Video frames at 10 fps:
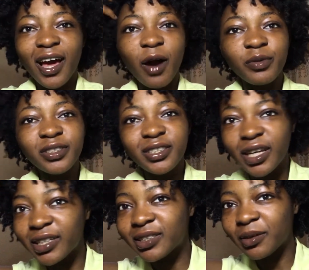I wouldn't
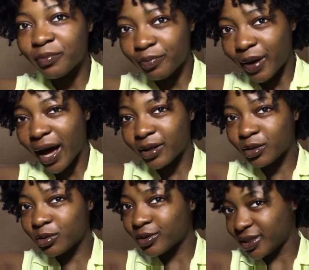say it's a
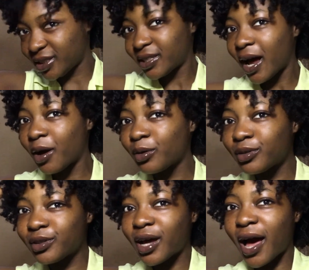bad twist
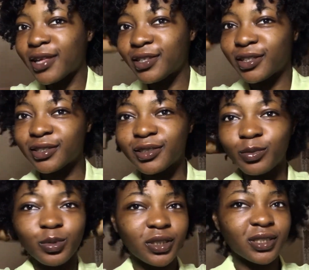out. I
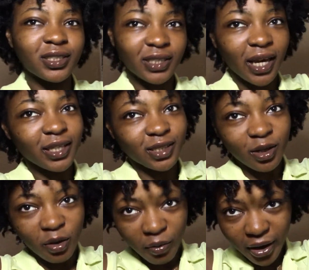just wouldn't say it's a
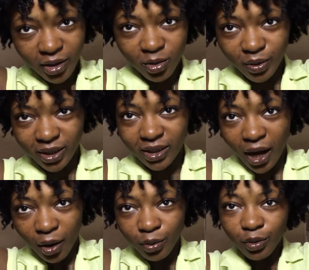great twist
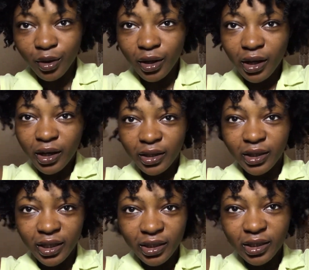out.
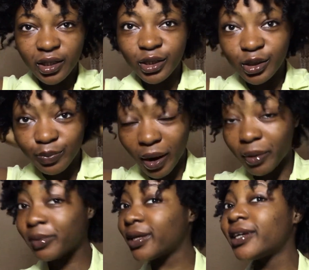This is
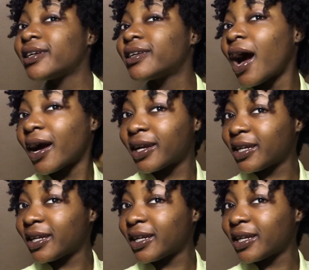probably not gonna